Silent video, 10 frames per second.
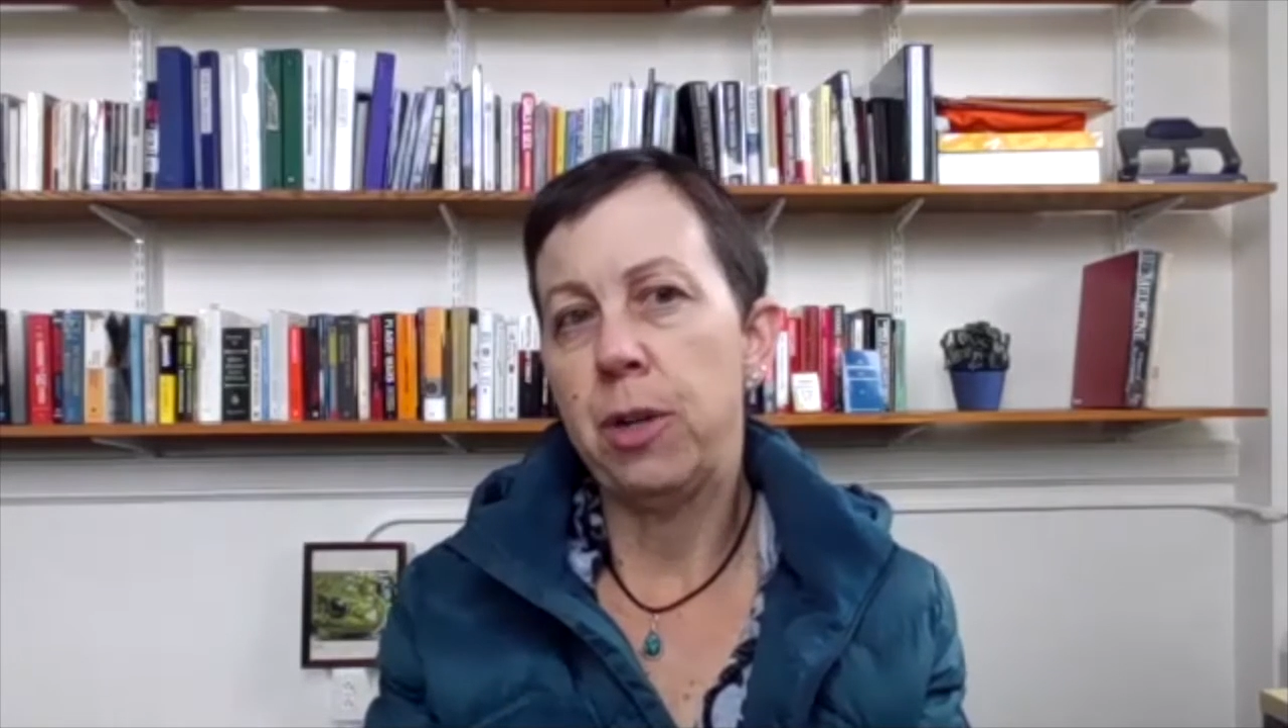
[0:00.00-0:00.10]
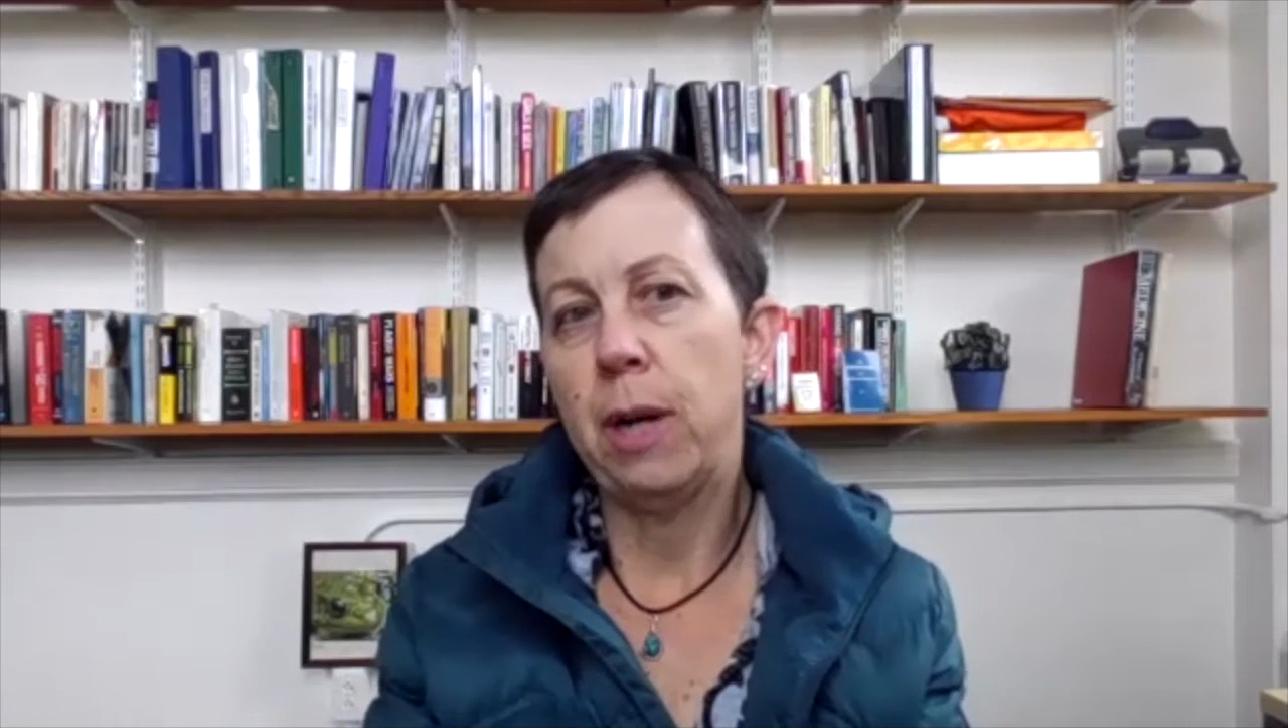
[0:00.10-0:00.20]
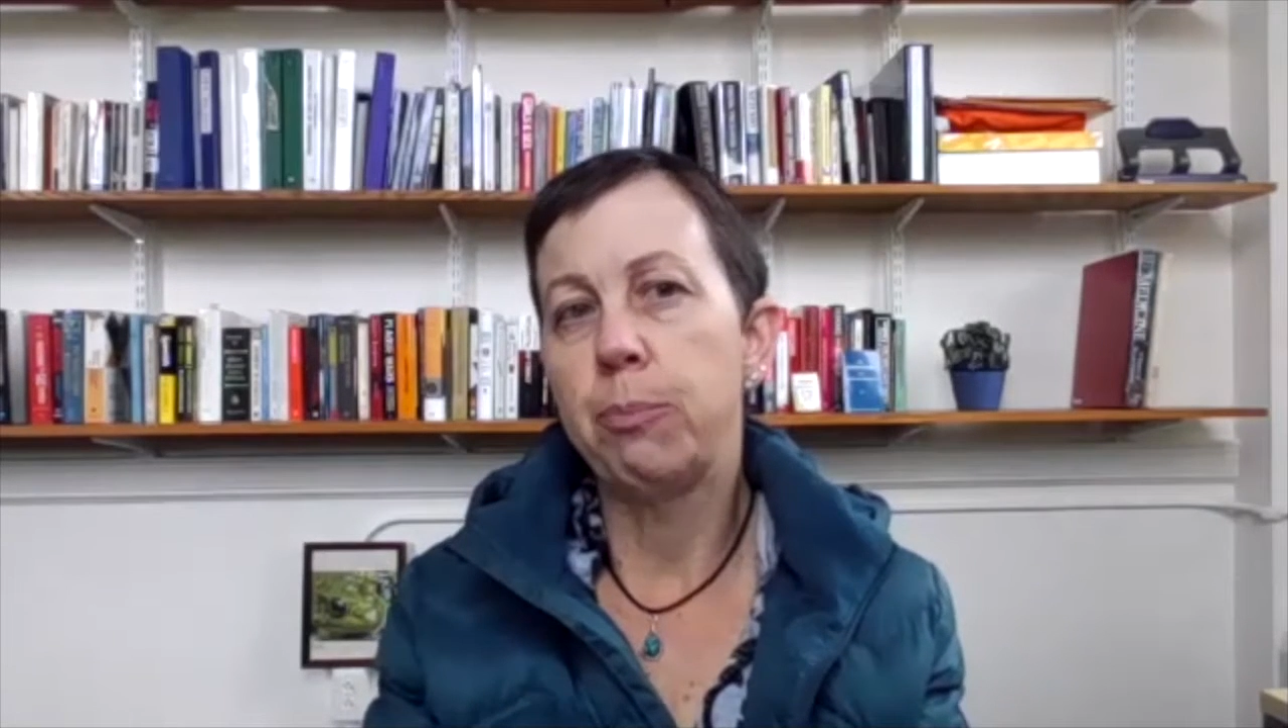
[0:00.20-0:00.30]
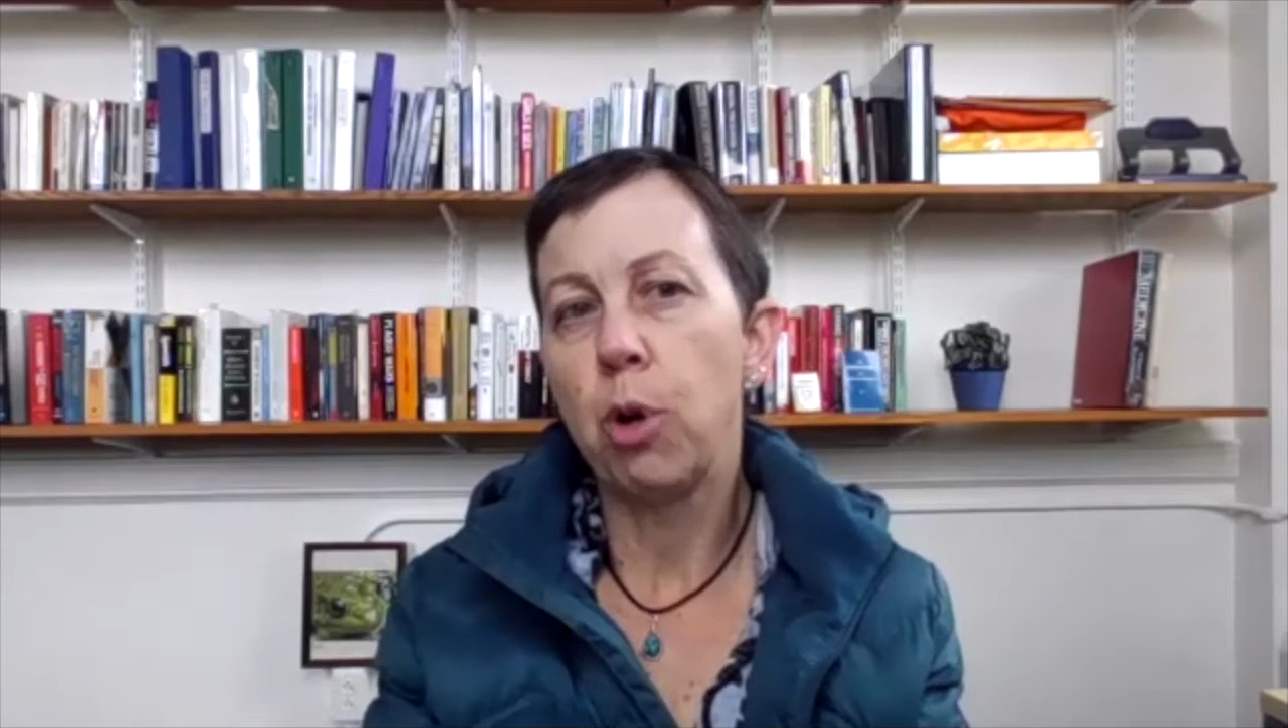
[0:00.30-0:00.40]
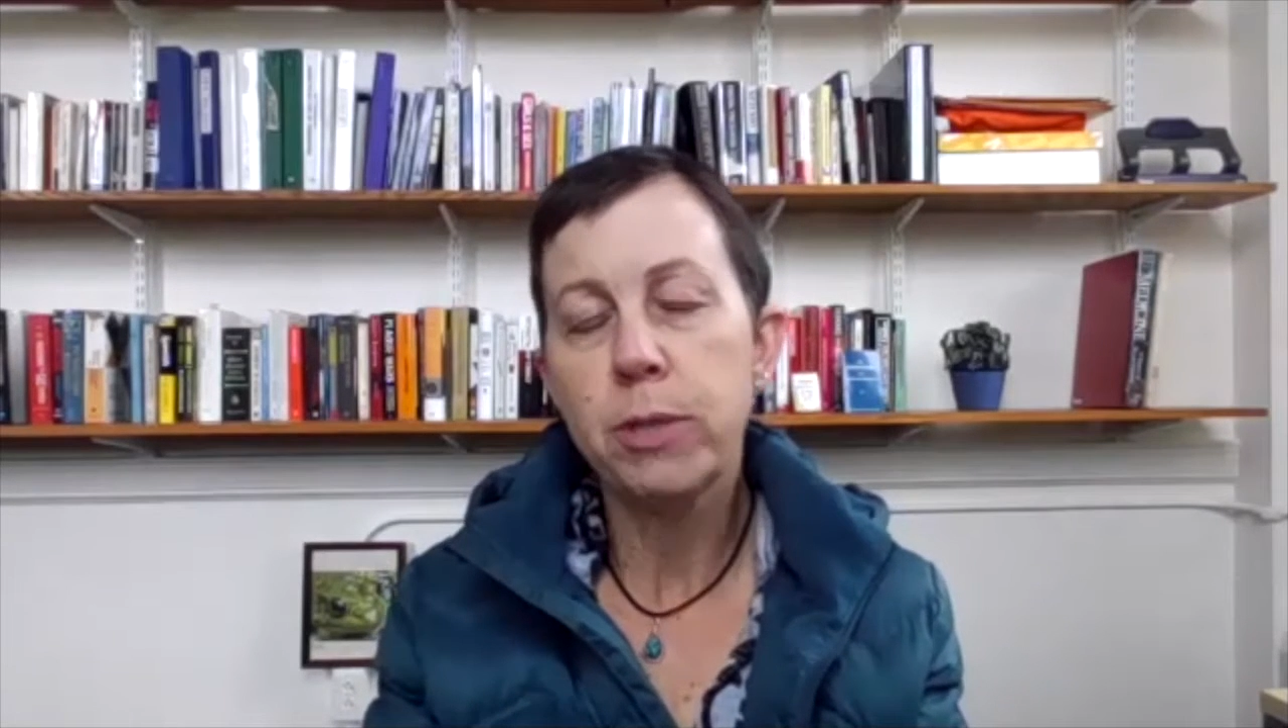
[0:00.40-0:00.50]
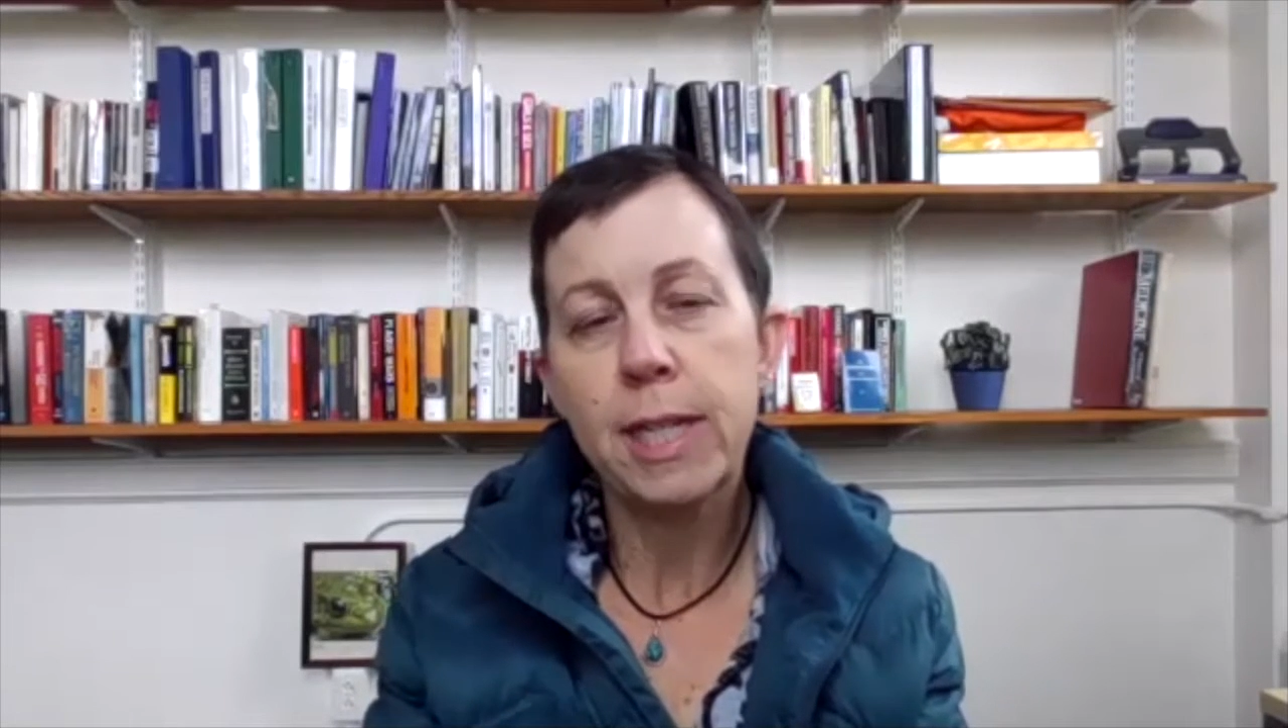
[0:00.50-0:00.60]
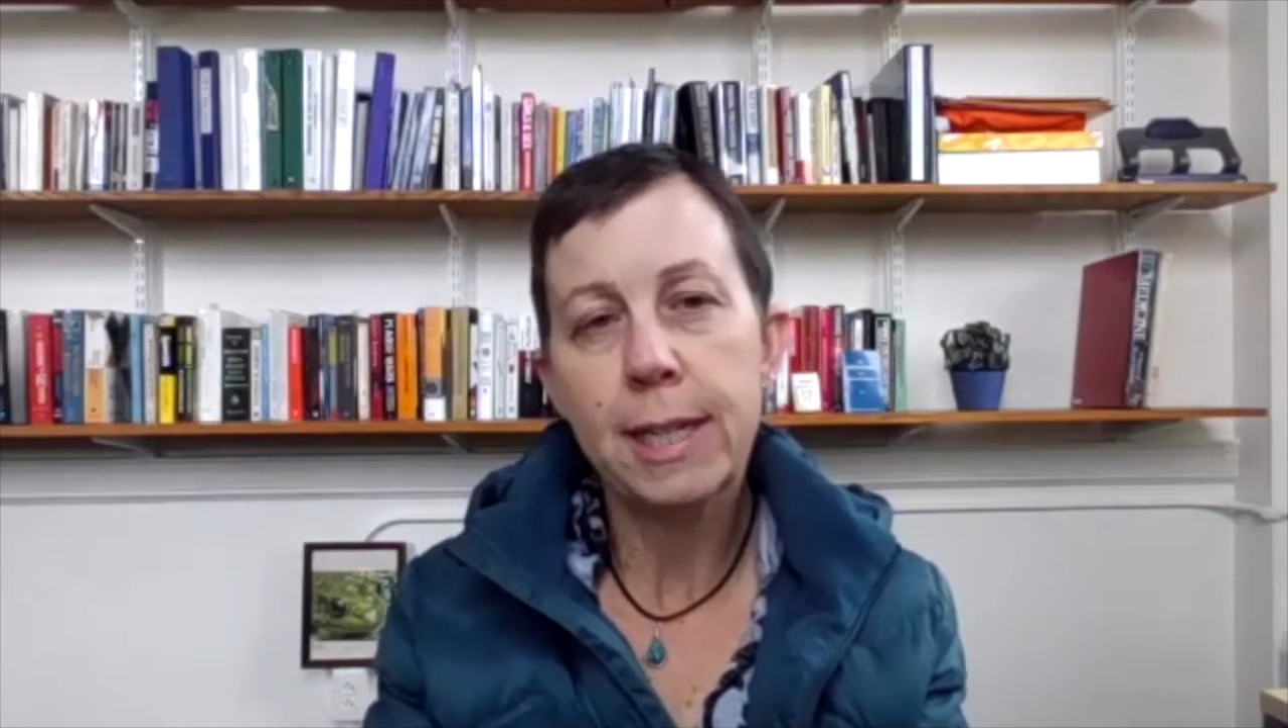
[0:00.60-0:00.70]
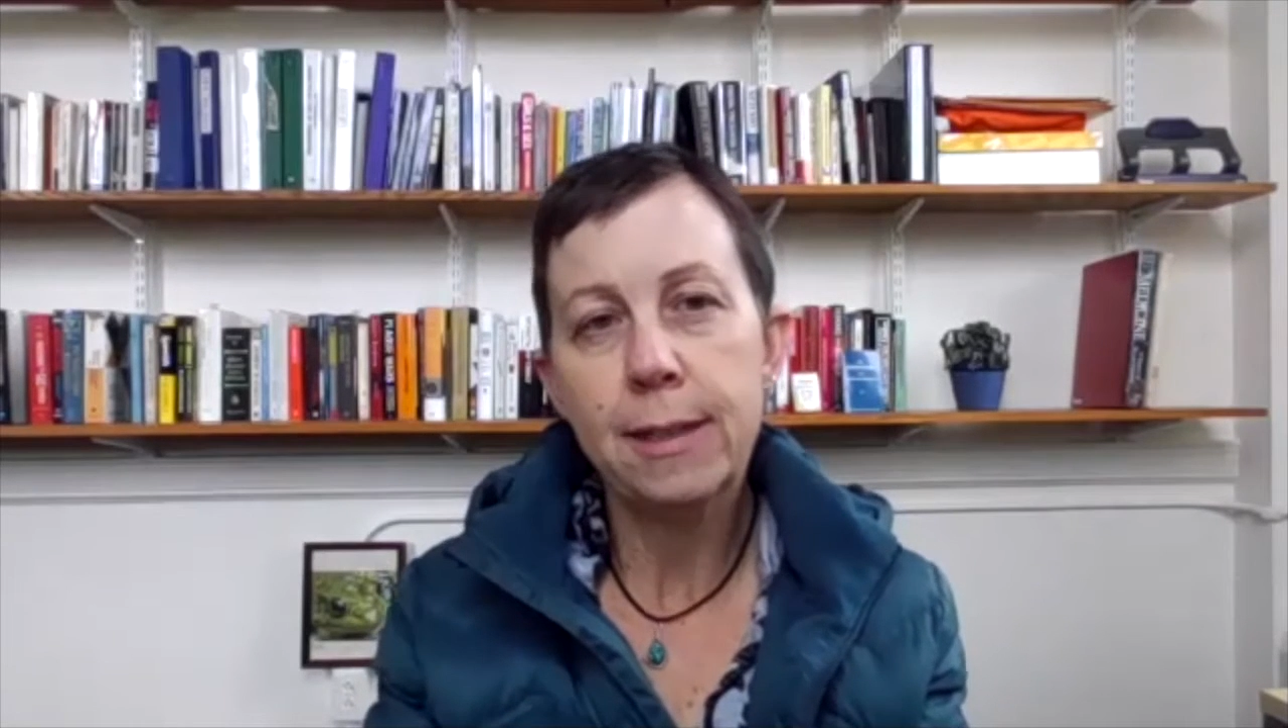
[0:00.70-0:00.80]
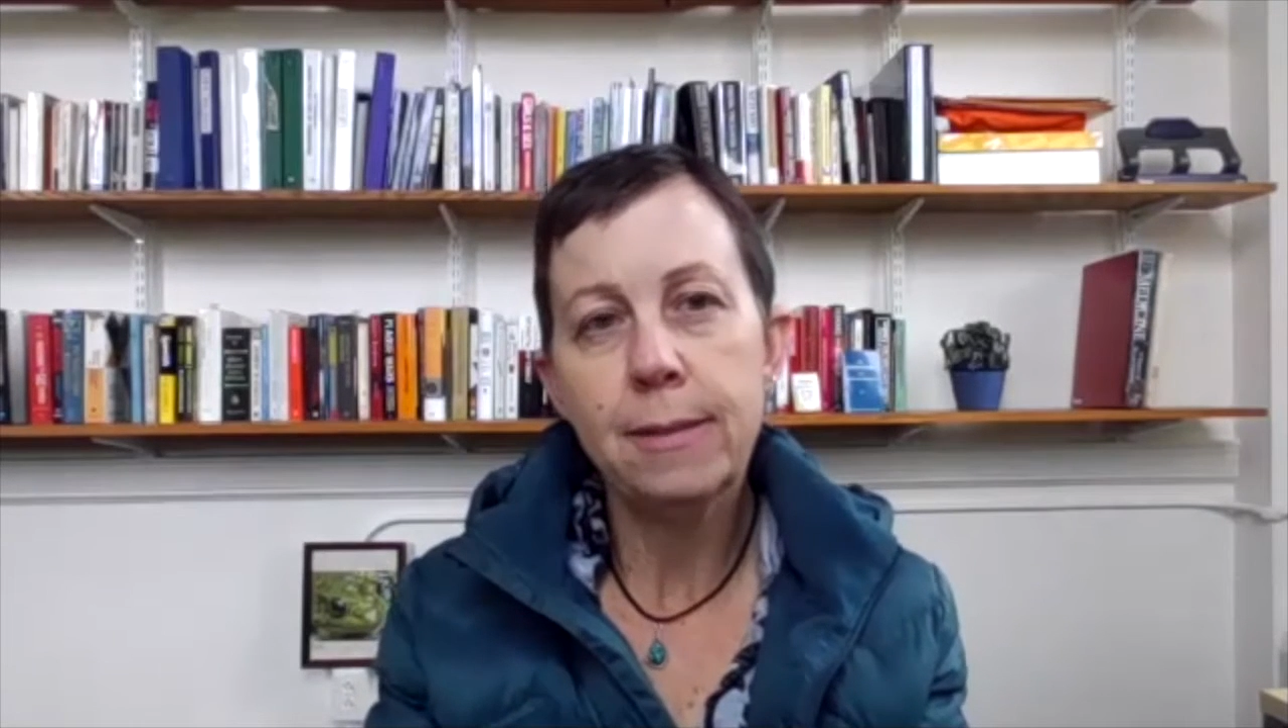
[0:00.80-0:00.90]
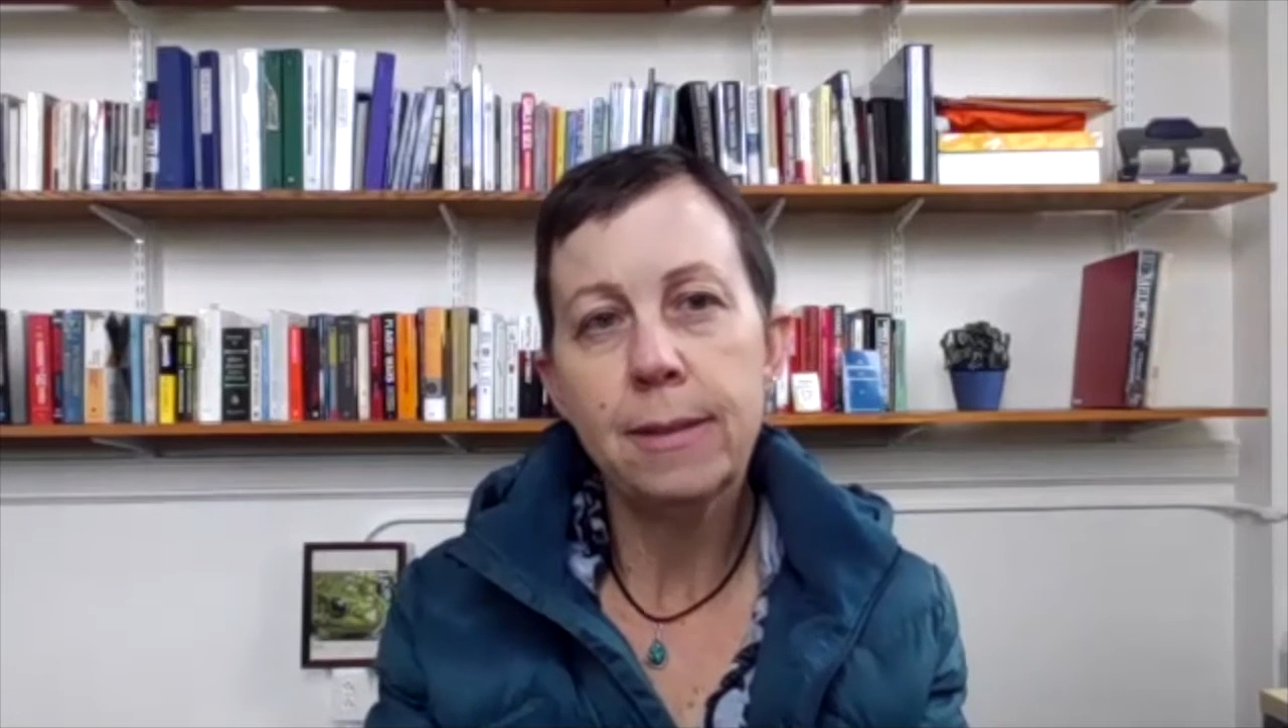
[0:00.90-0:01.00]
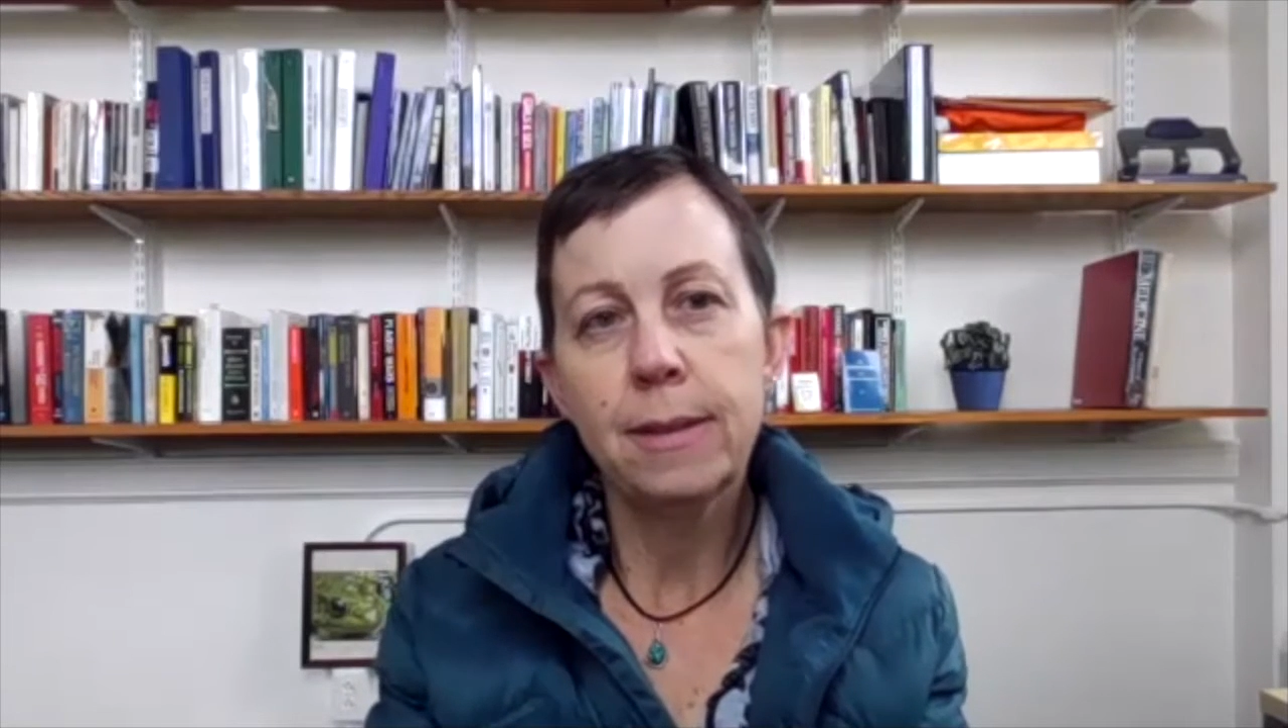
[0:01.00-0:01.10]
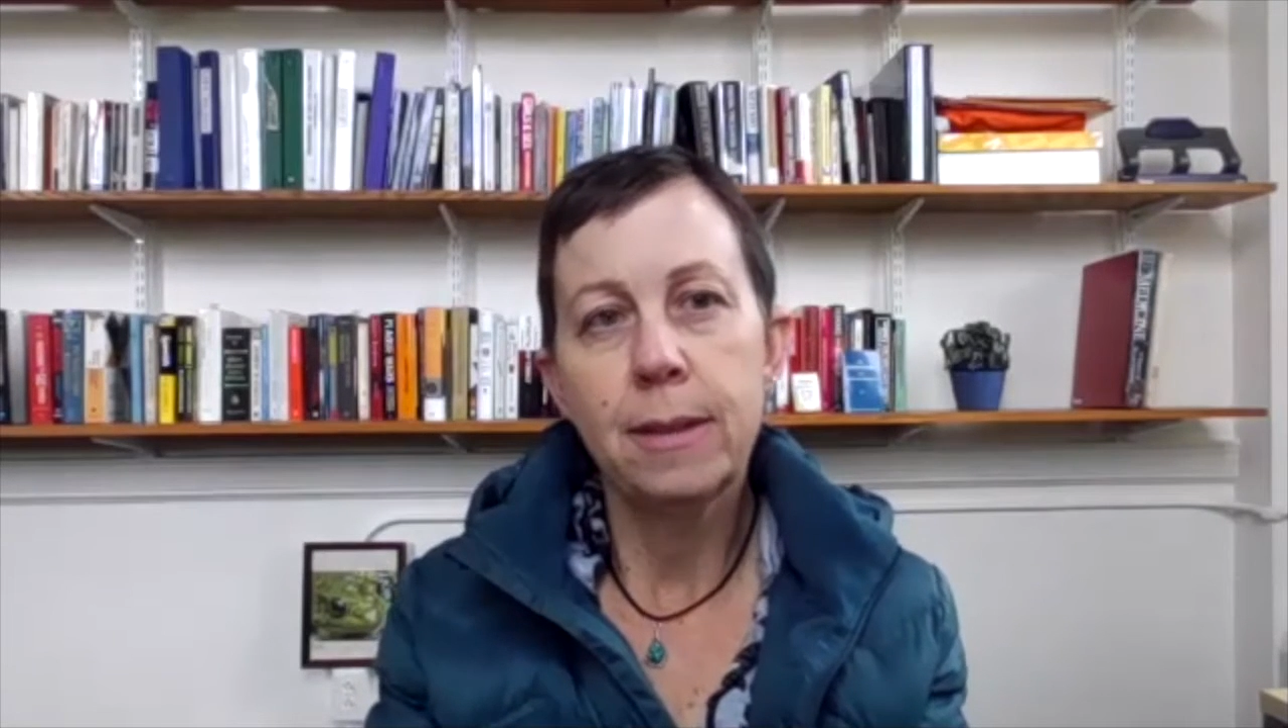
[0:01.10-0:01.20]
a protein